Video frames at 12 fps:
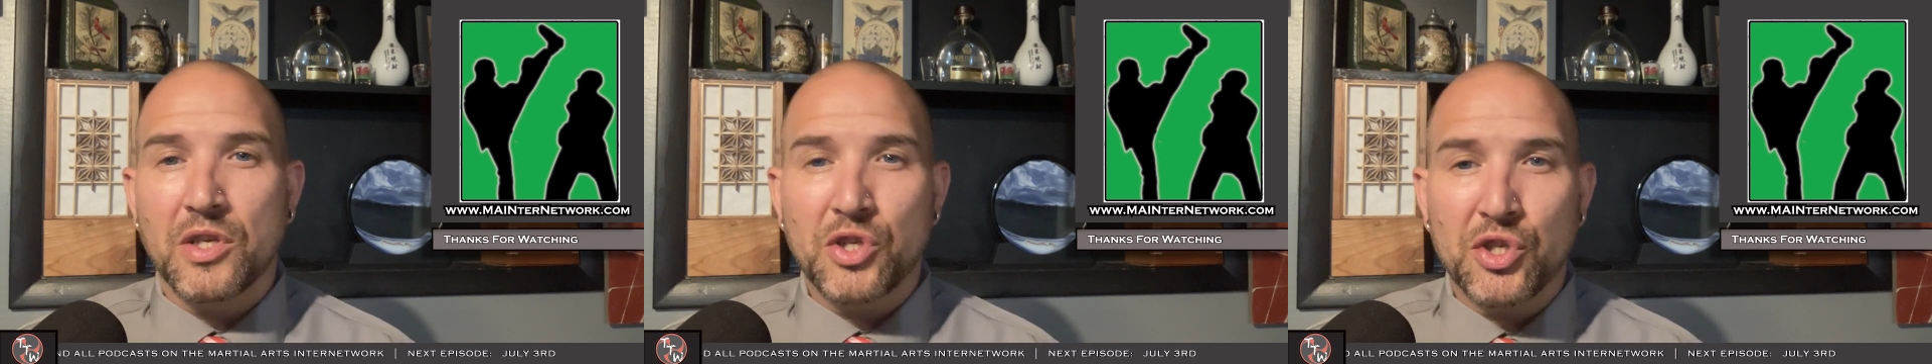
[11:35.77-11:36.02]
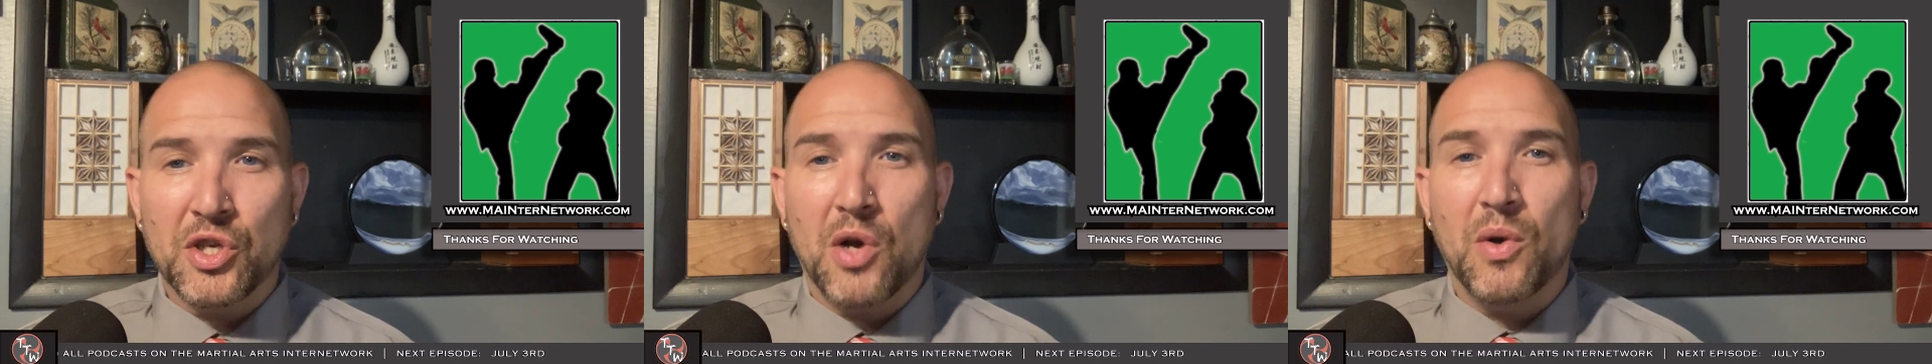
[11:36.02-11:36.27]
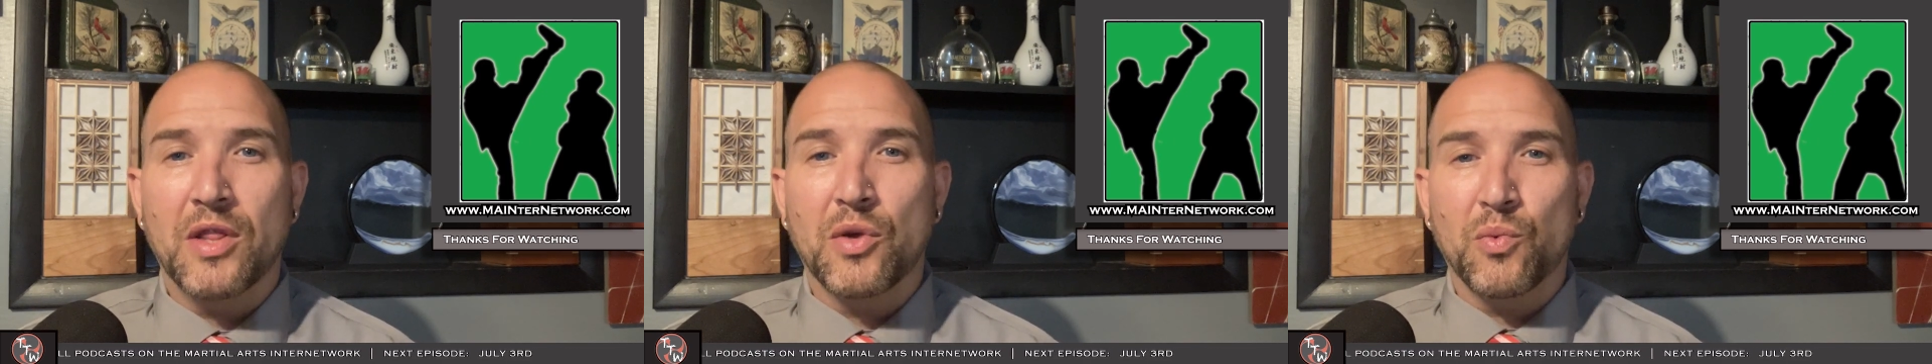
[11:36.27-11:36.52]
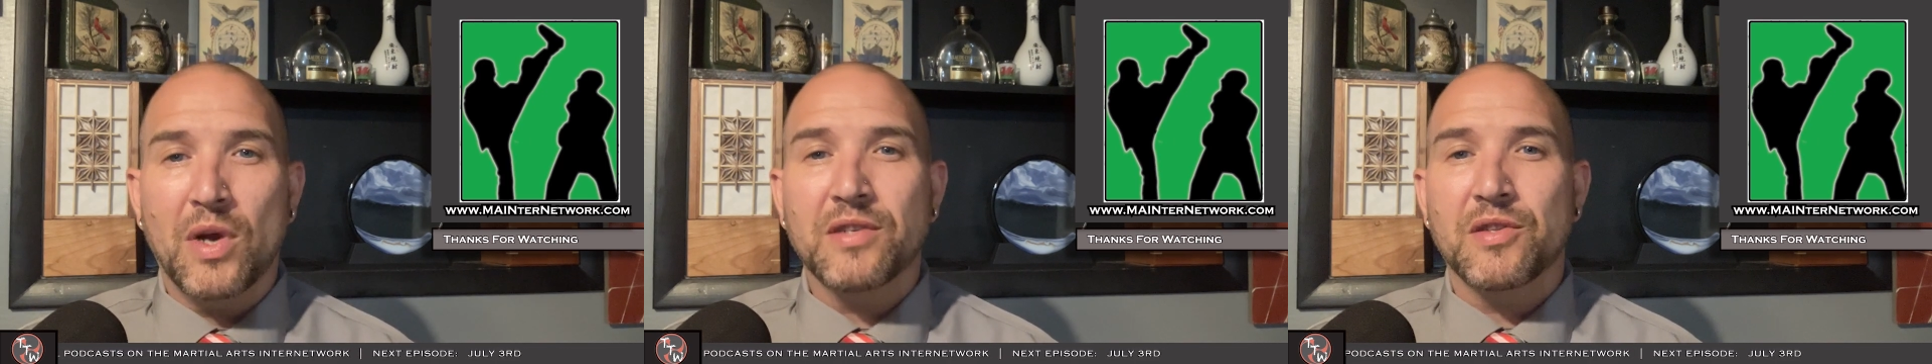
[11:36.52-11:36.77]
this show and the
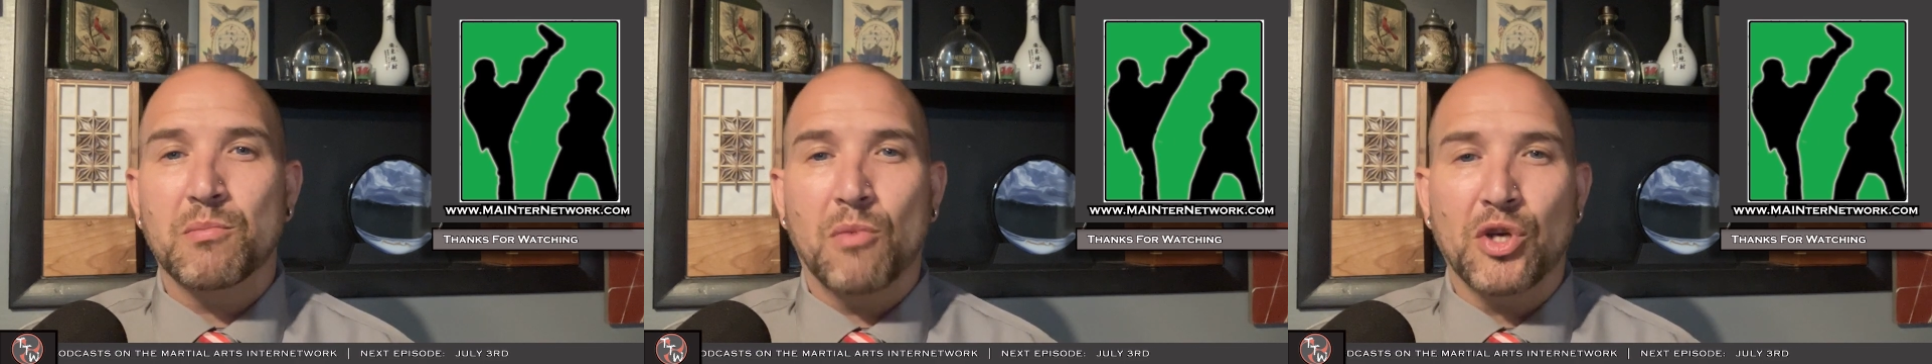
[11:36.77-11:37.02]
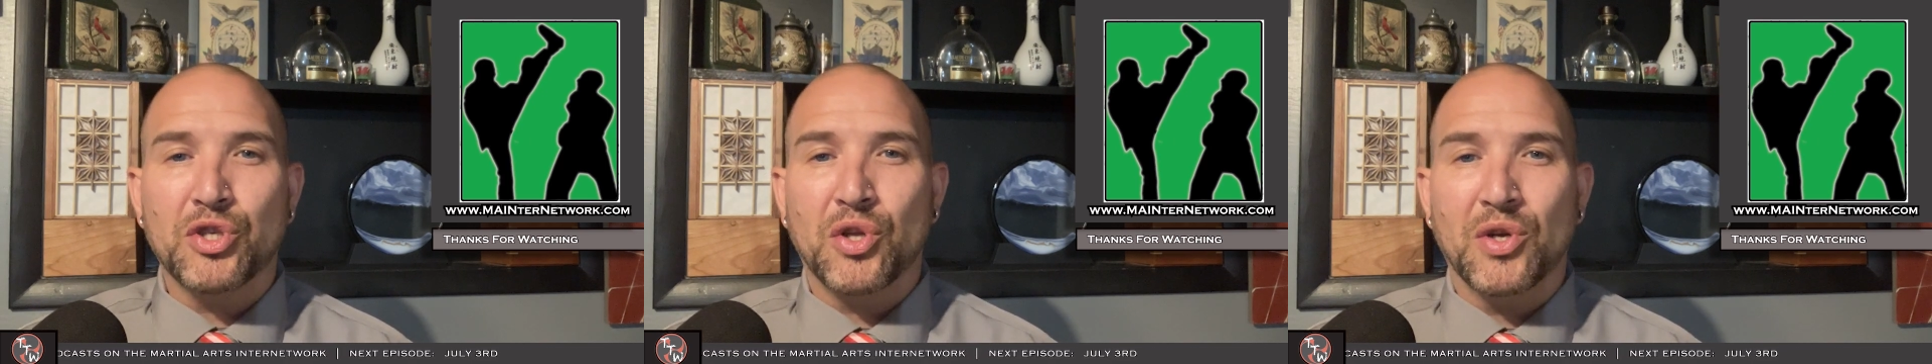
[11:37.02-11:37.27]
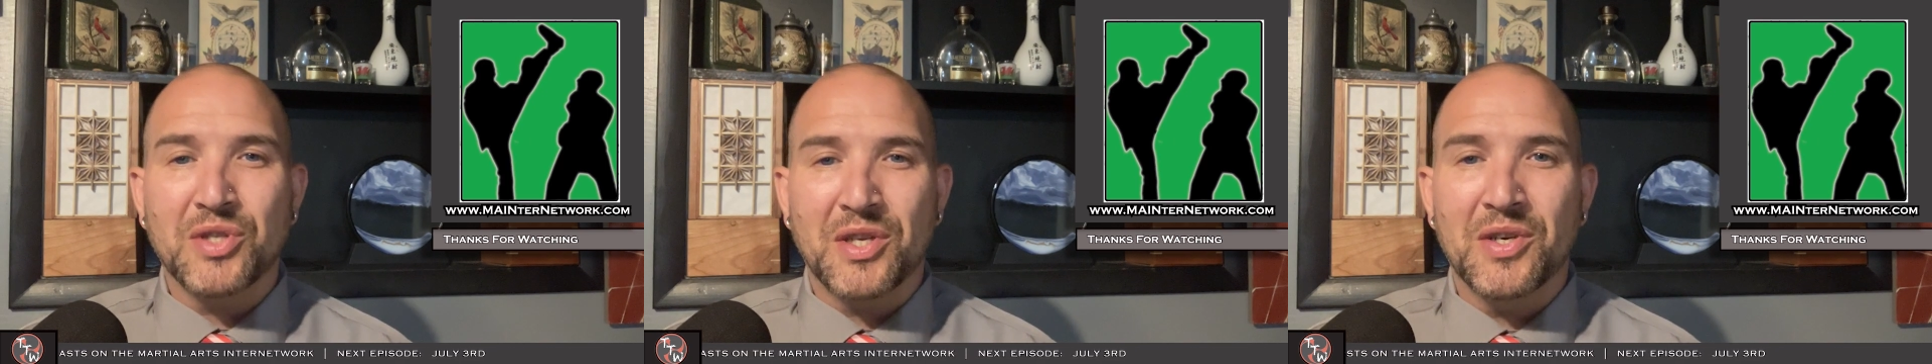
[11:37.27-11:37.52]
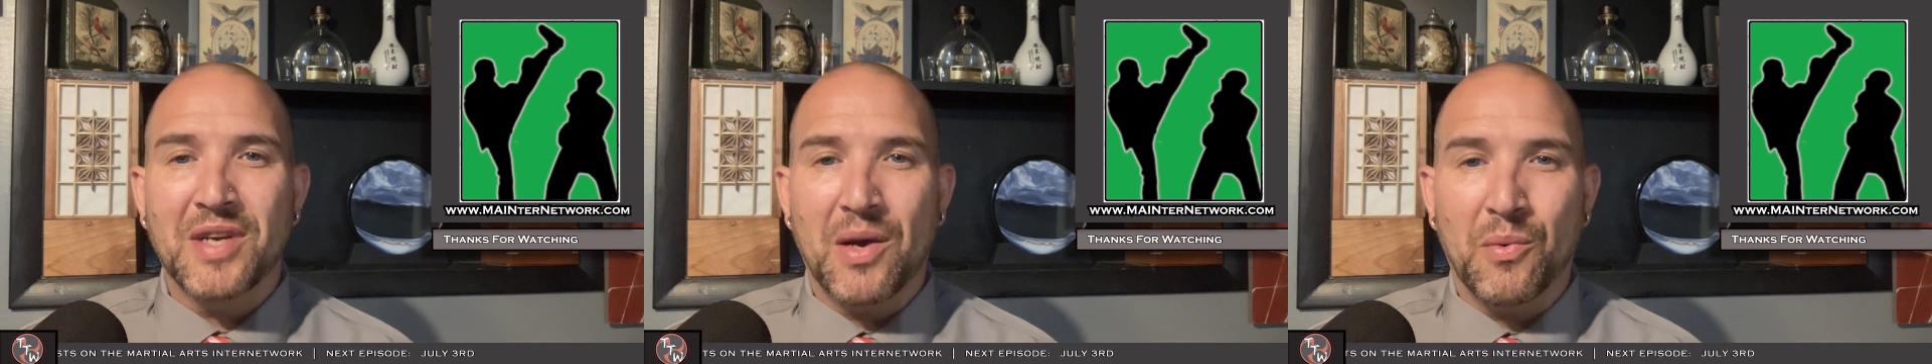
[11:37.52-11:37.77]
rest of the Martial Arts
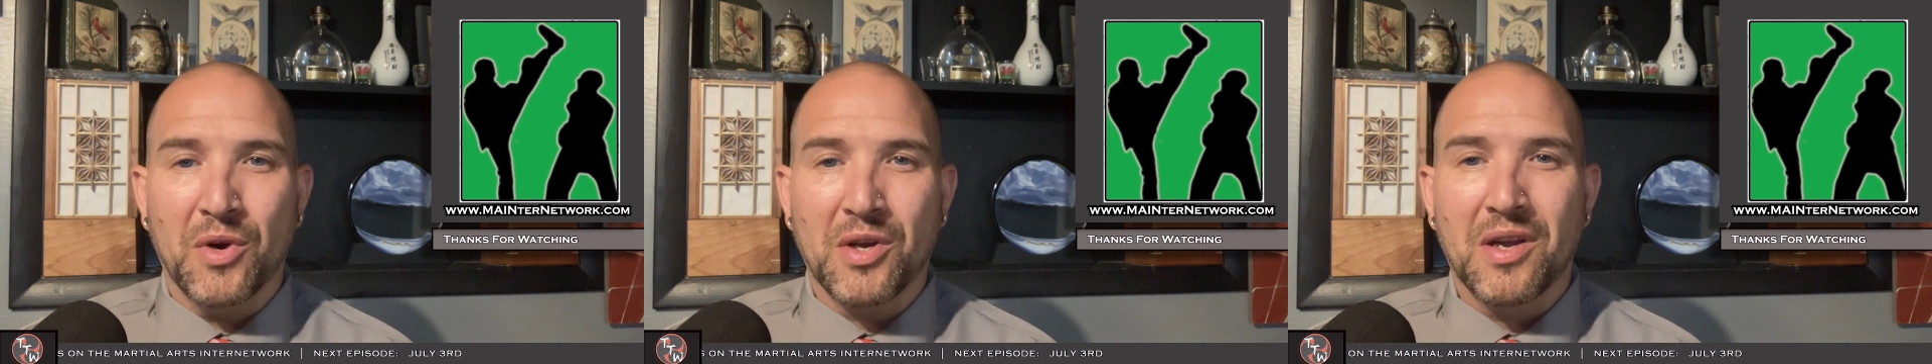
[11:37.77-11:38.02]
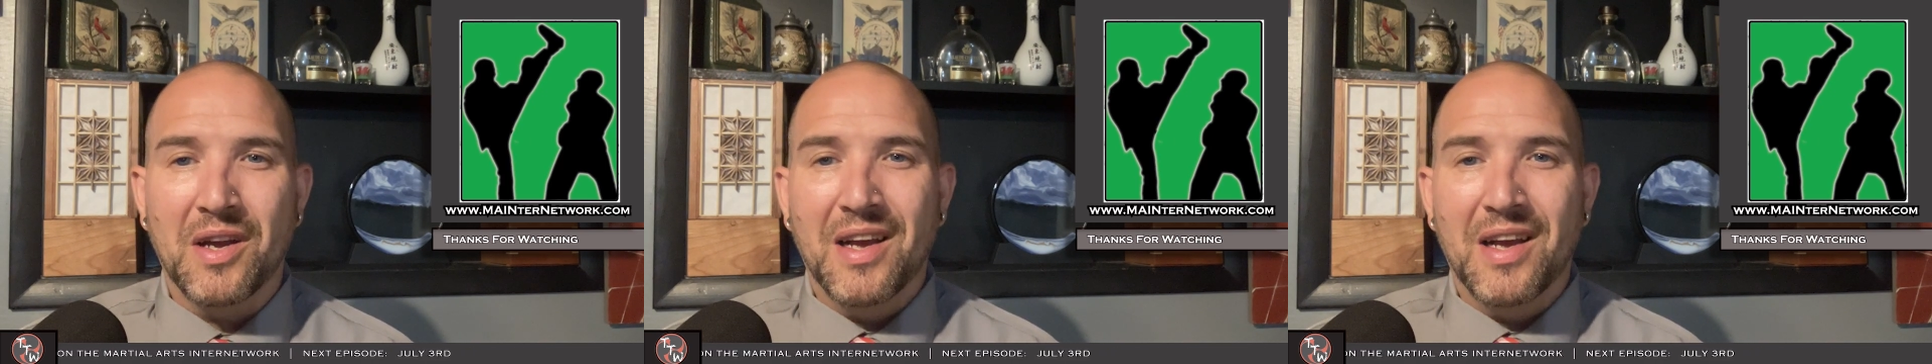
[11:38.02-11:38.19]
InterNetwork.